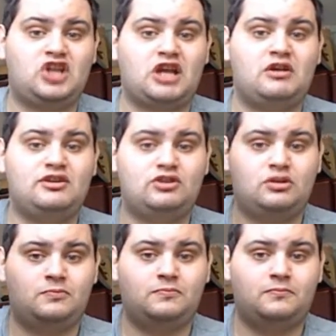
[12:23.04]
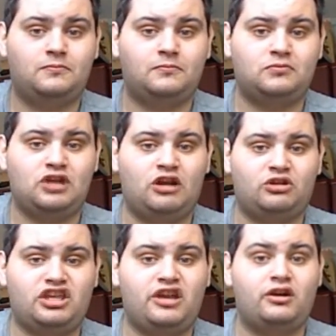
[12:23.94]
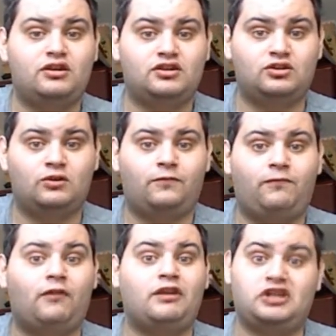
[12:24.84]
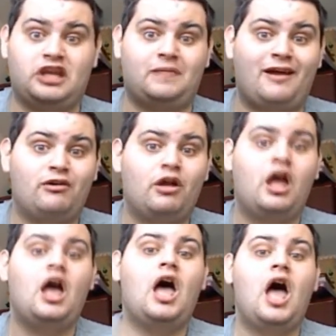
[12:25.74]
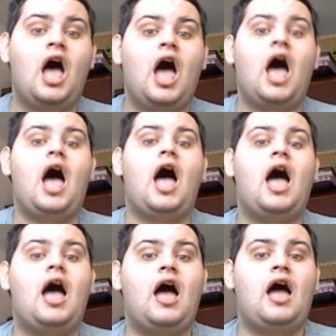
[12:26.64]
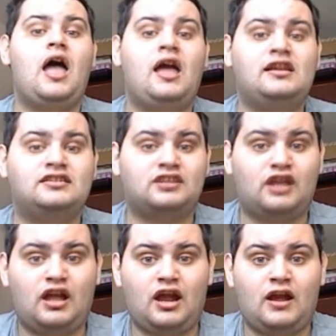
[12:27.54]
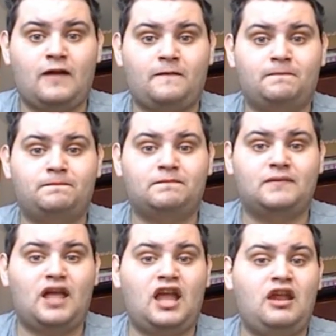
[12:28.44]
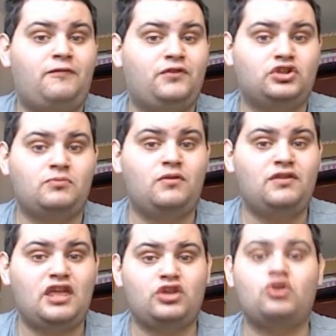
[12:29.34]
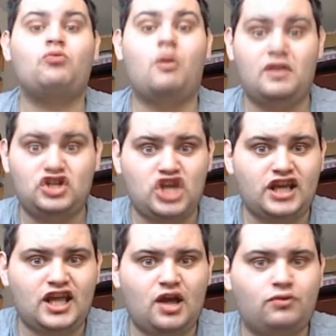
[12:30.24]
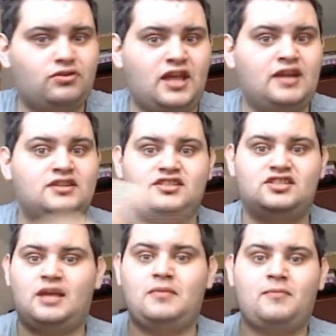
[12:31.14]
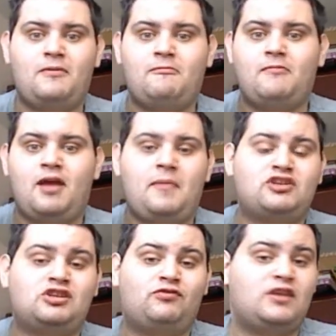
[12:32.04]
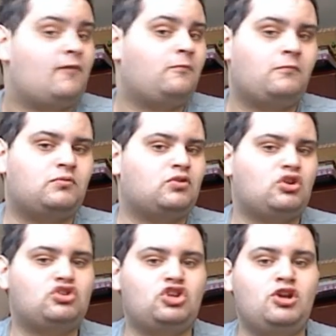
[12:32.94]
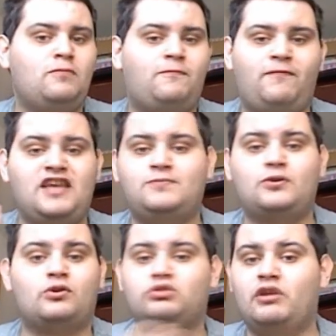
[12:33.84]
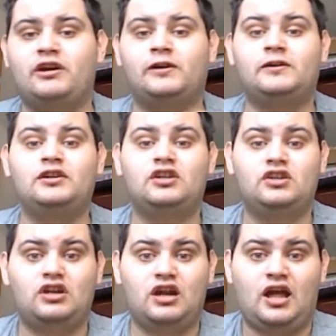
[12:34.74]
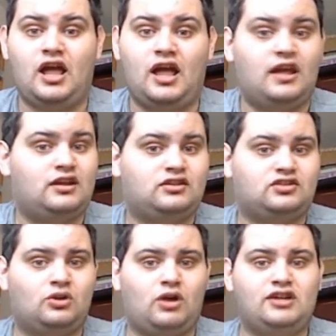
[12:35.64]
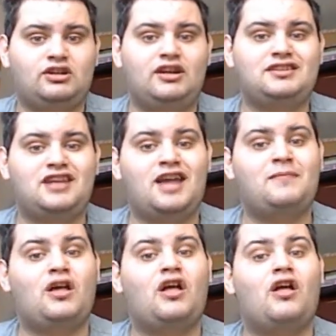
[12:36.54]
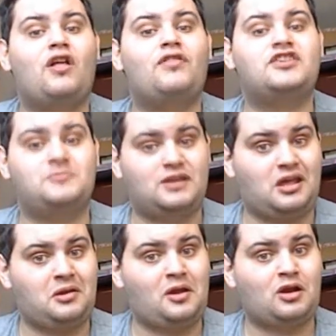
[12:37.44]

check out his YouTube channel here. So feel free to check him out. And if there's a movie that you want me to check out, then send me a message via YouTube, Facebook, or Twitter. So until next time, this is the